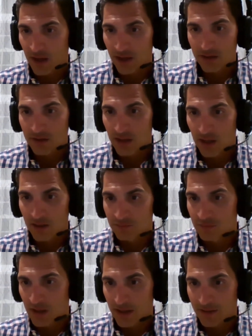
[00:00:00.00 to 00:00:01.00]

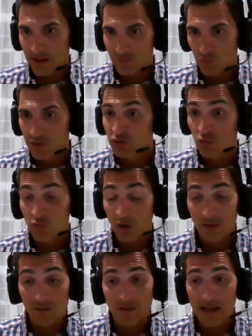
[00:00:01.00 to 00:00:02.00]
and we do
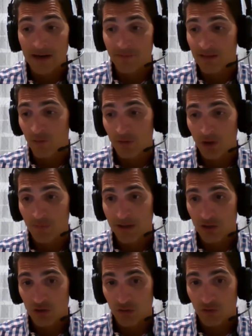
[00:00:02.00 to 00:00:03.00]
a lot of that with our
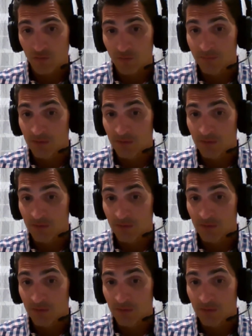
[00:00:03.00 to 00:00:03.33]
patients.